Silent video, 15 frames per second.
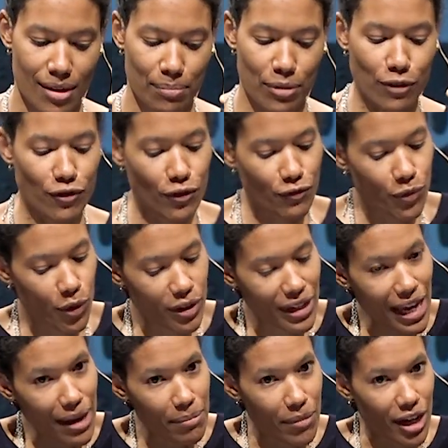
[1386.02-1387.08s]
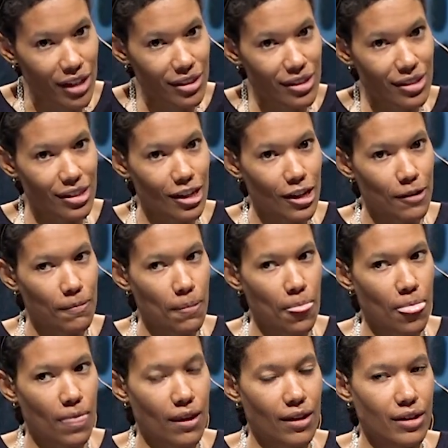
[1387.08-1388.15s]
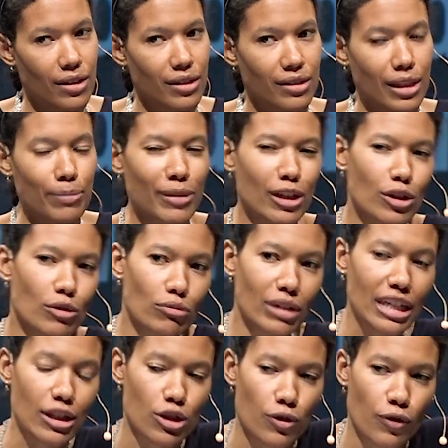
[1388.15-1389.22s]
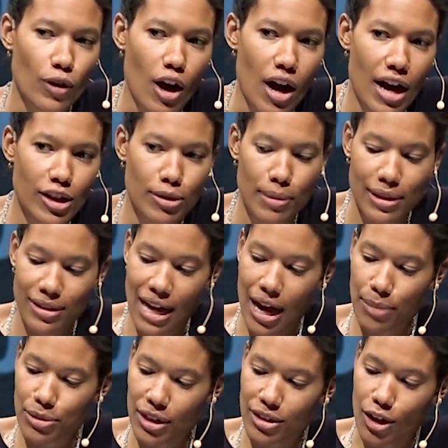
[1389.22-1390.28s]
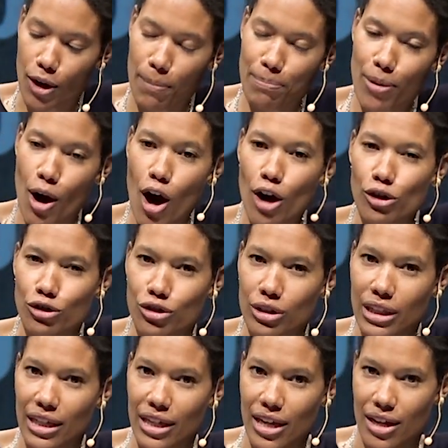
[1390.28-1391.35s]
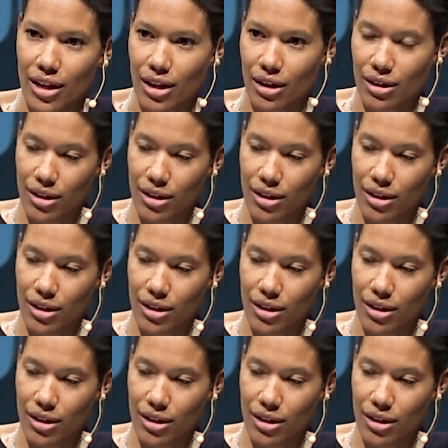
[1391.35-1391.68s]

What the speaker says: But from 4 to 8 months, they begin to reach for objects that are partially hidden.